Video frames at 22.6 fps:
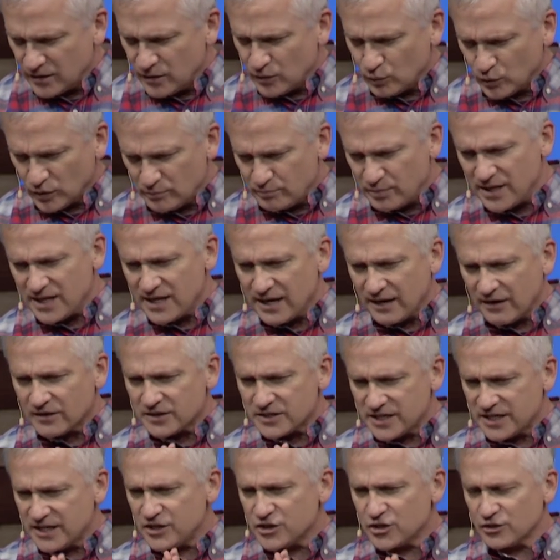would be our
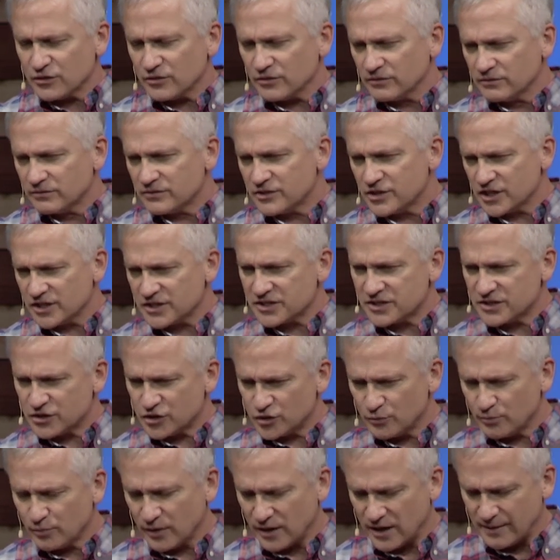teacher, just as you
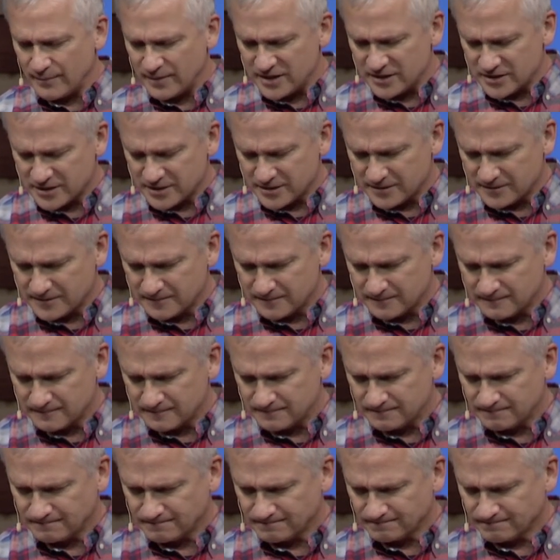promised.
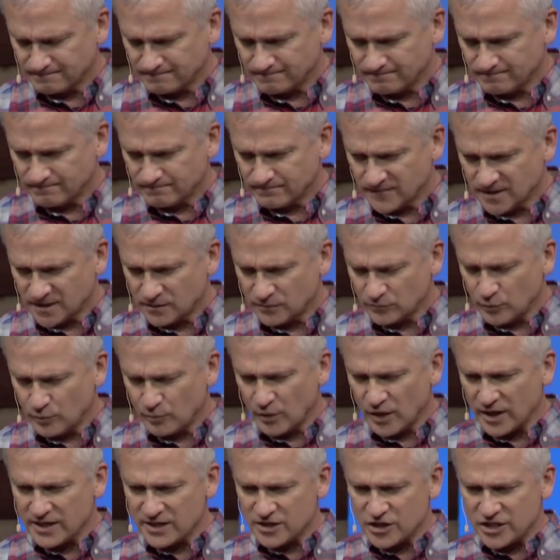
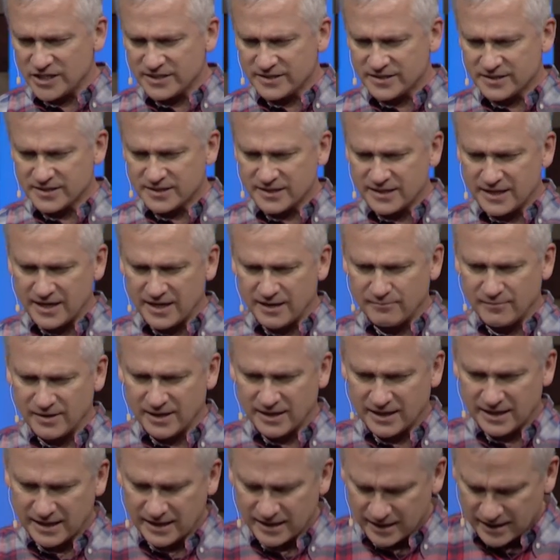Pray in Jesus' name.
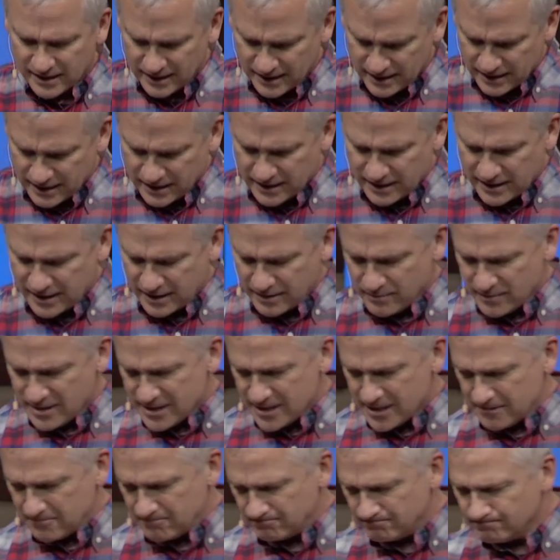
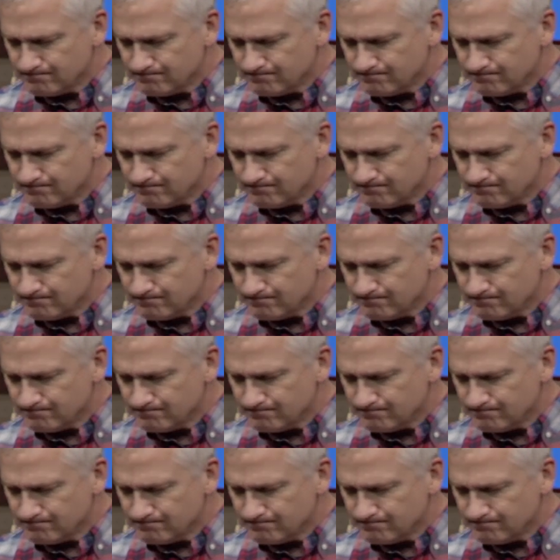Amen.